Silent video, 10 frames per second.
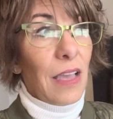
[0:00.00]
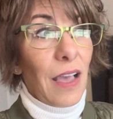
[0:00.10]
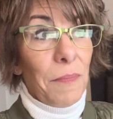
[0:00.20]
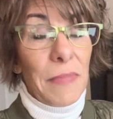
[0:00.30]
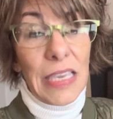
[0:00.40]

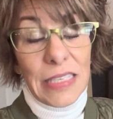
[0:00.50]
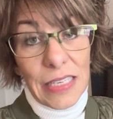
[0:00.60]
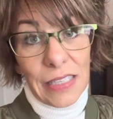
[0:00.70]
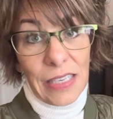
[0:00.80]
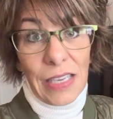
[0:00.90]

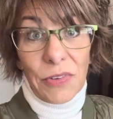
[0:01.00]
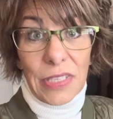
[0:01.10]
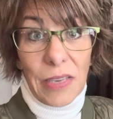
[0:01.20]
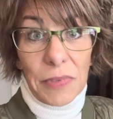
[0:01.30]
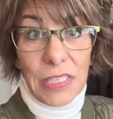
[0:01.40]
amazingly was
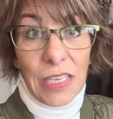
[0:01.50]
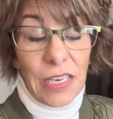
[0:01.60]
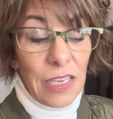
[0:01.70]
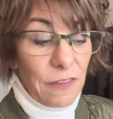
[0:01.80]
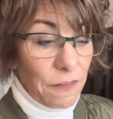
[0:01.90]
able to get in